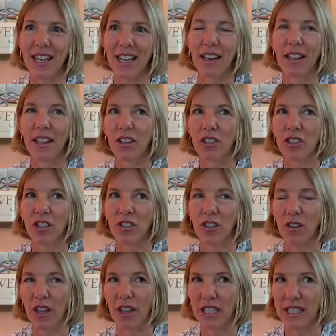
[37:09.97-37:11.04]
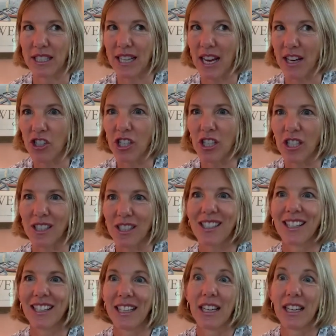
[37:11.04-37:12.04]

And there's also all these tensions